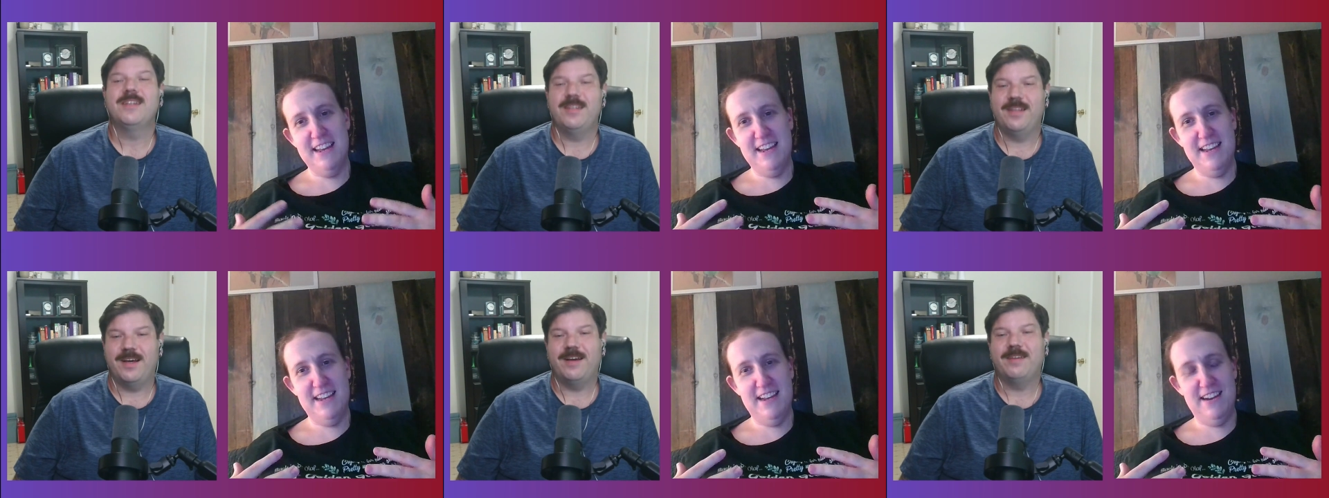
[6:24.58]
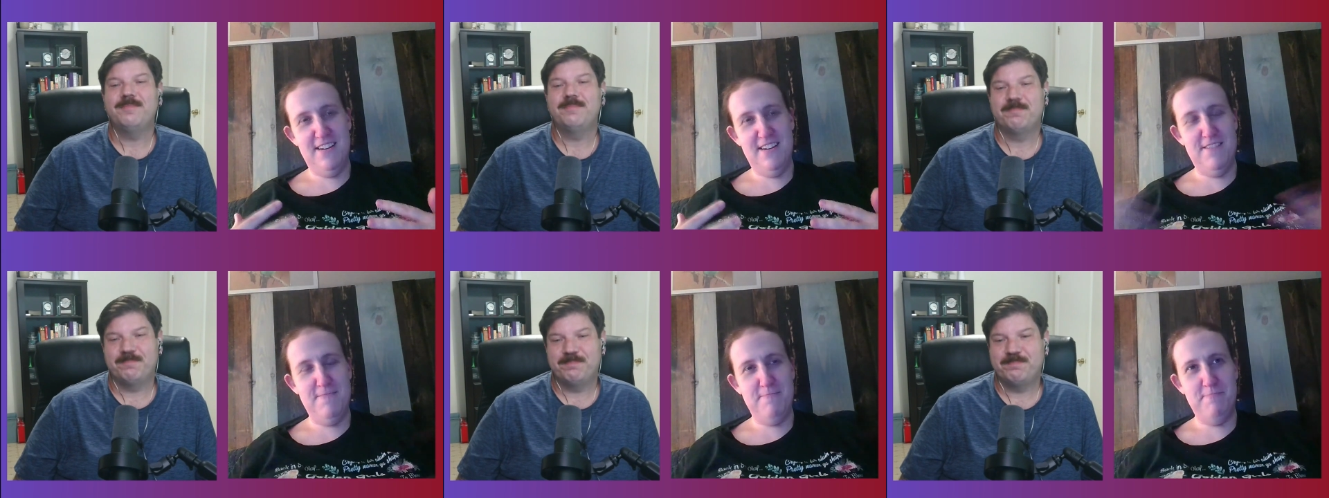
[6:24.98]
Speaker 1: Yeah.
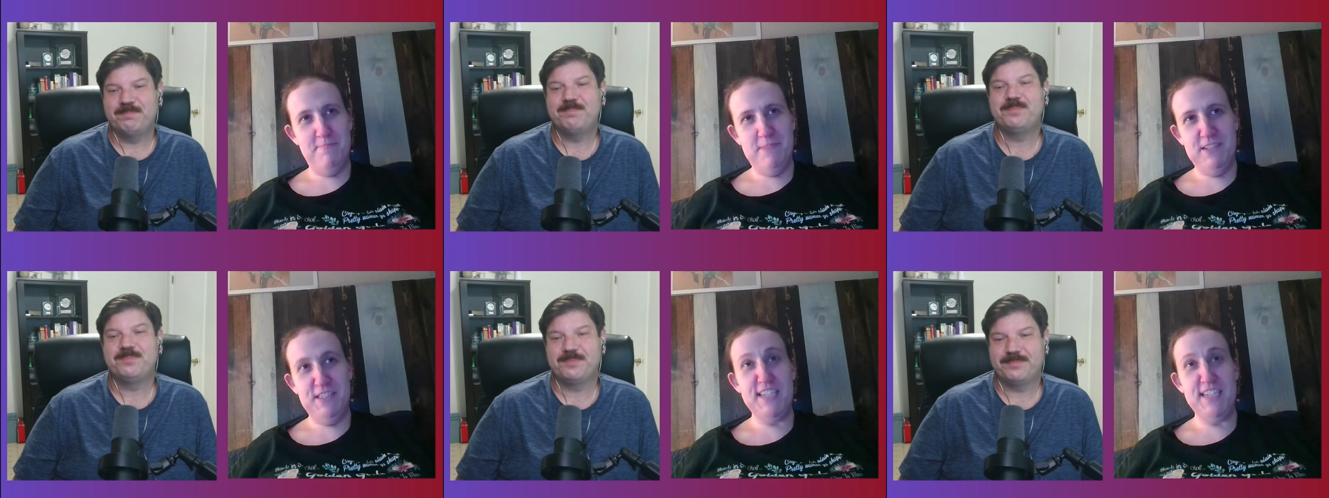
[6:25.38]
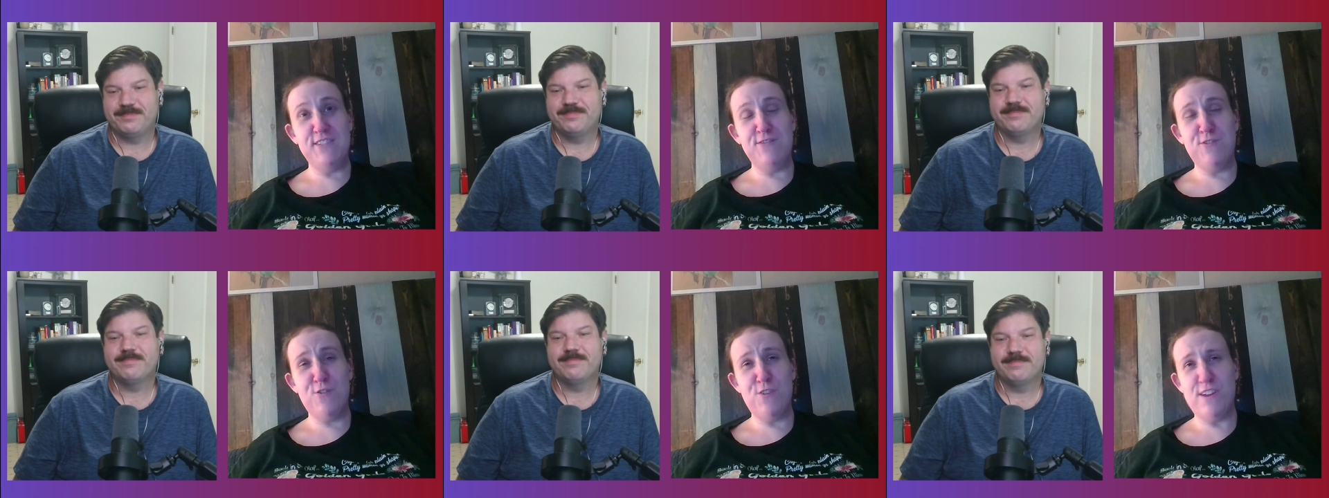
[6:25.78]
Um, at
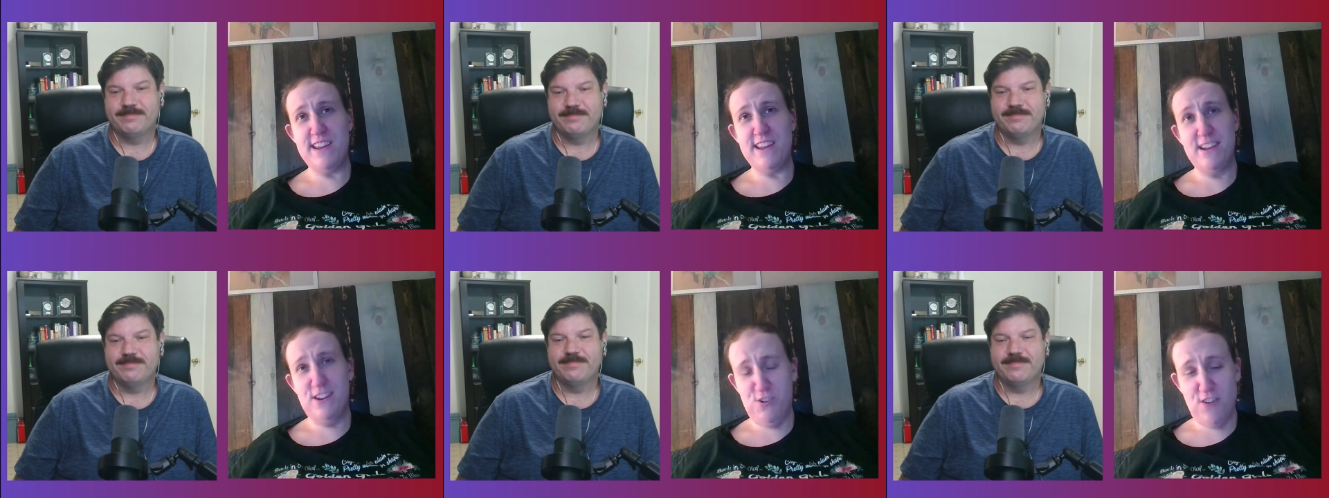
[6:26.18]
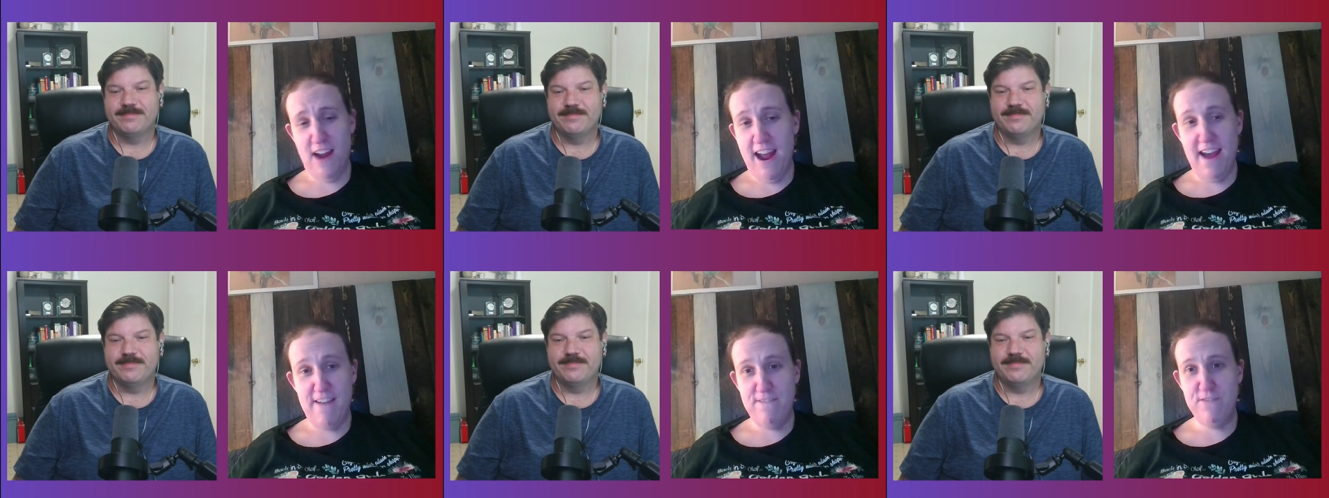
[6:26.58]
least for a year
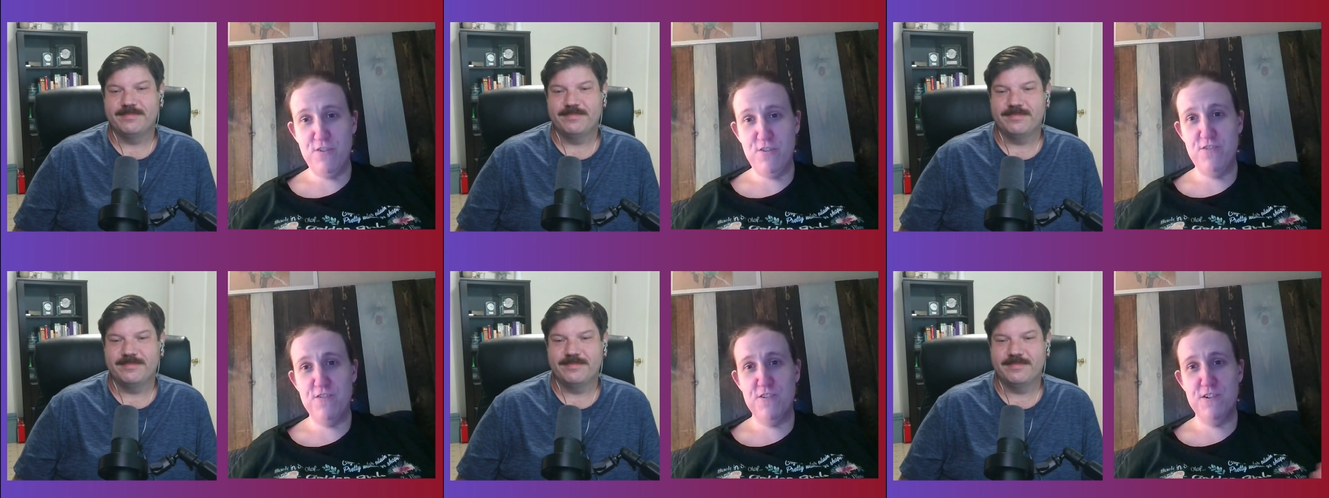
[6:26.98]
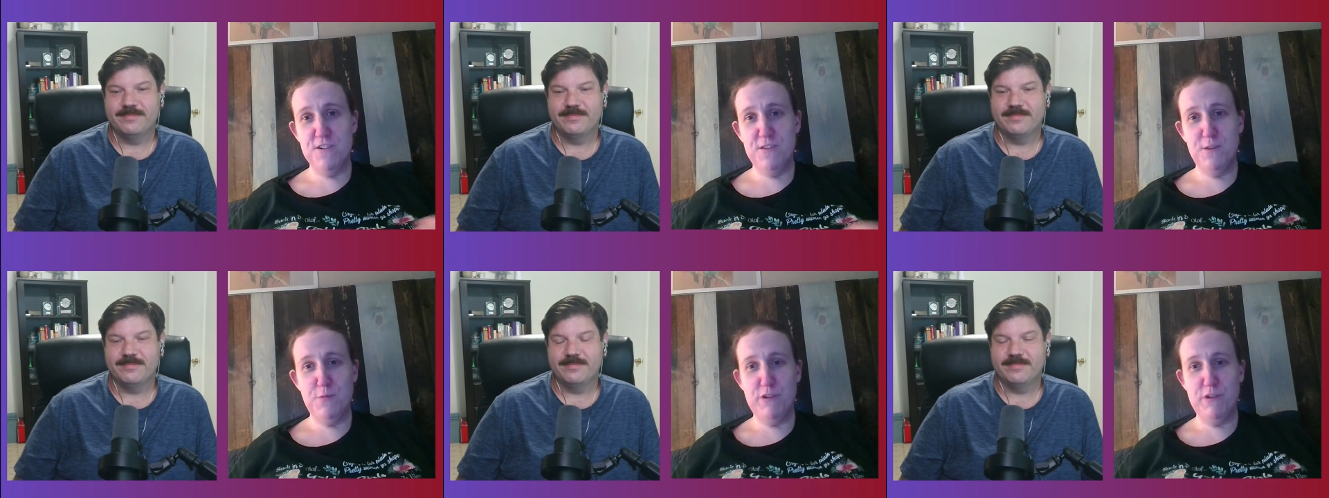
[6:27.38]
after
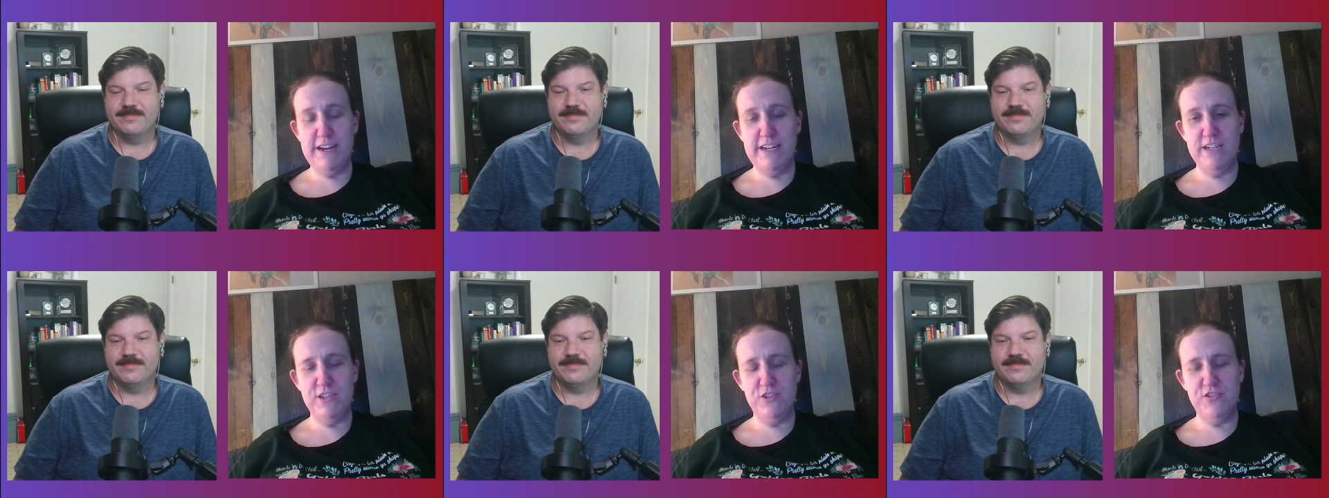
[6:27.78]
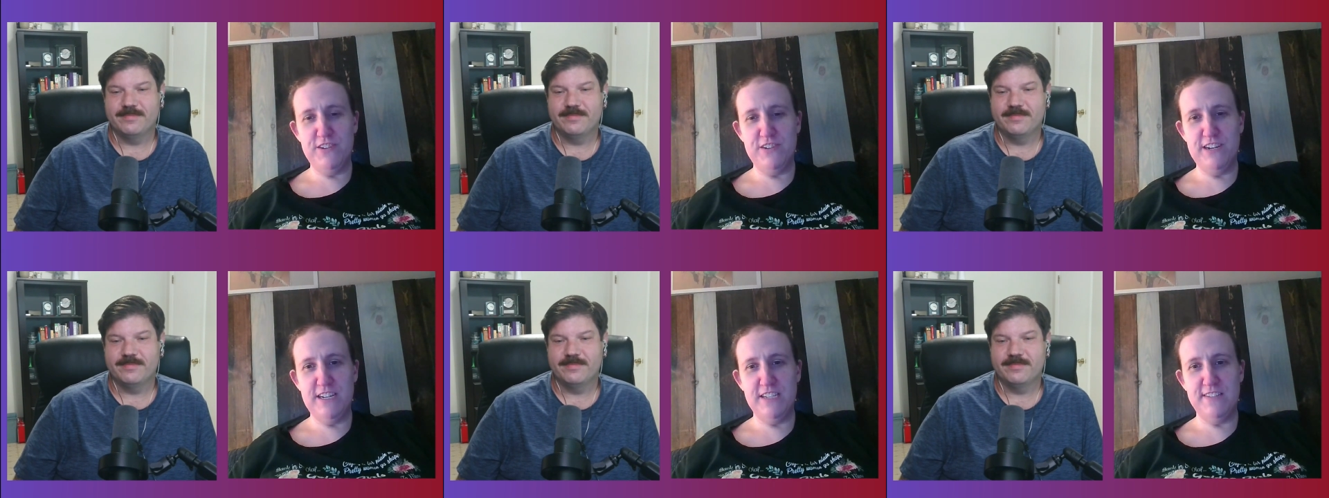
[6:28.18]
the brain
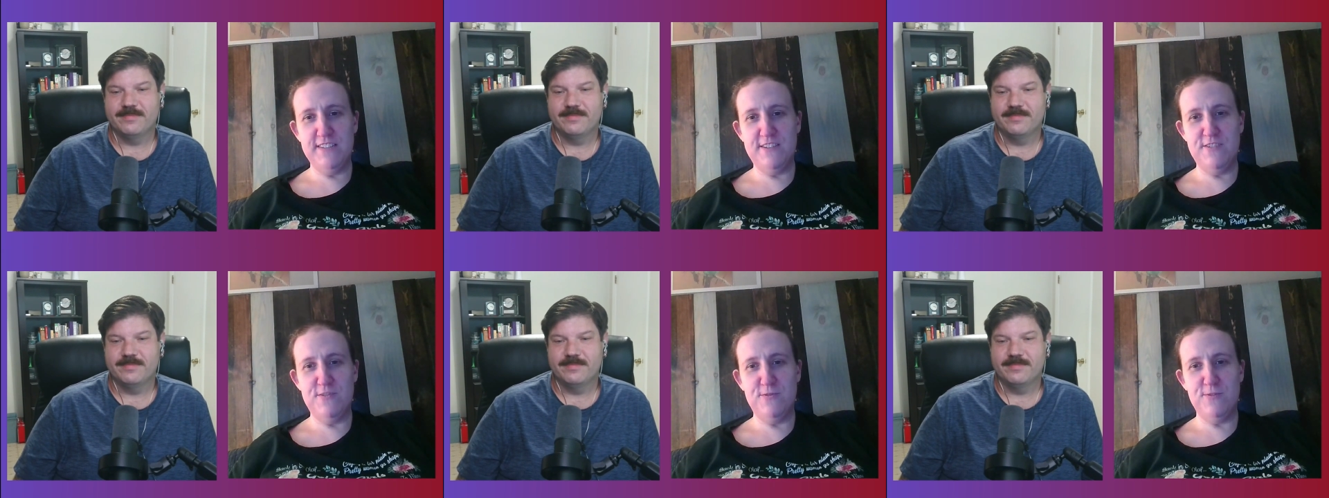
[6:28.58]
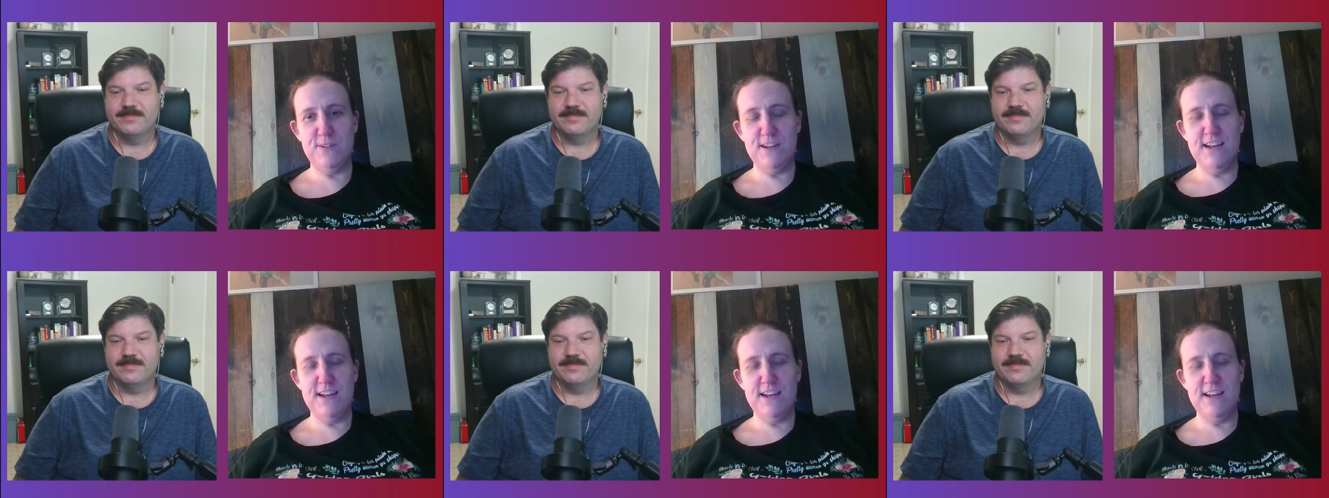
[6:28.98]
injury. So,